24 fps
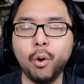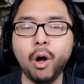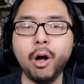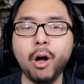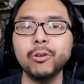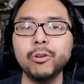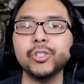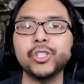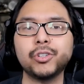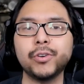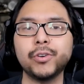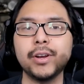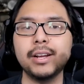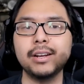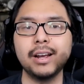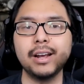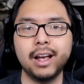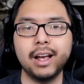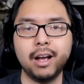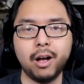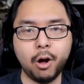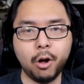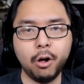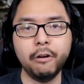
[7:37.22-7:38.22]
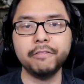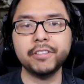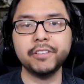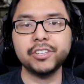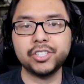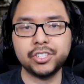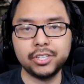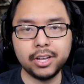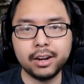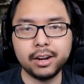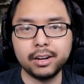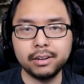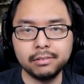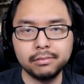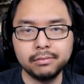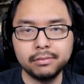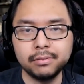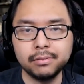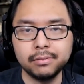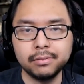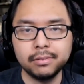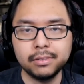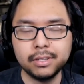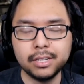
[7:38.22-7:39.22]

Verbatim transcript: Wall Street, all of a sudden,